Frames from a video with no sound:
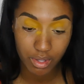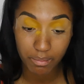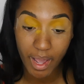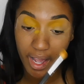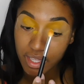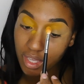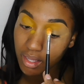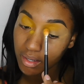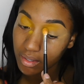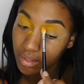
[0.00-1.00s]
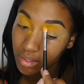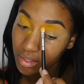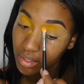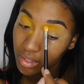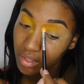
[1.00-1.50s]
packing
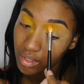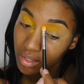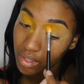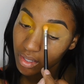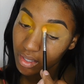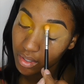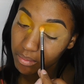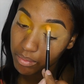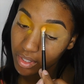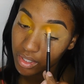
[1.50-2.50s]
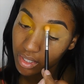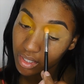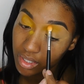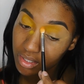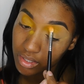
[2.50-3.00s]
and
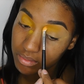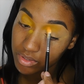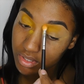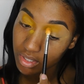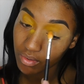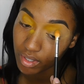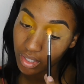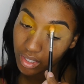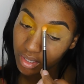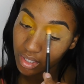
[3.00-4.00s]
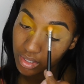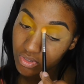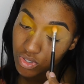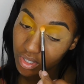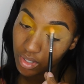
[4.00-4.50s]
blending. I'm just going in like
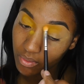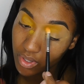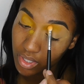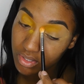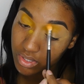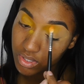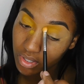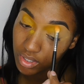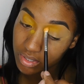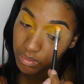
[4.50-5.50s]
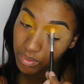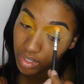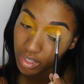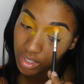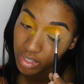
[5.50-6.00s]
straight away and starting to
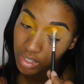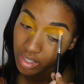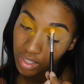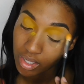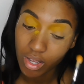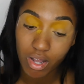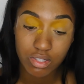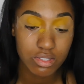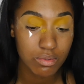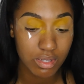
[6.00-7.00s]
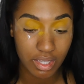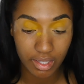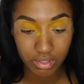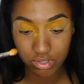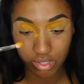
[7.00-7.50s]
blend. Also with
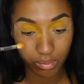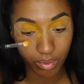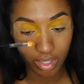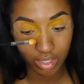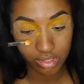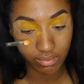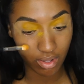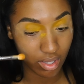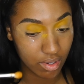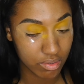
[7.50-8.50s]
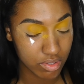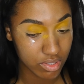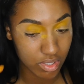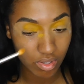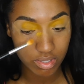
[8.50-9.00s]
that, there's like way less fallout. You
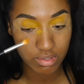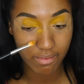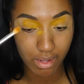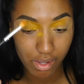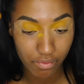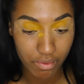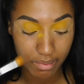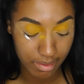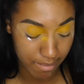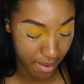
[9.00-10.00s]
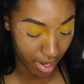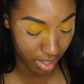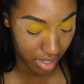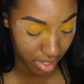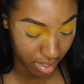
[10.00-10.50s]
see all this fallout from like the
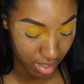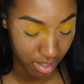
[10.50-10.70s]
packing?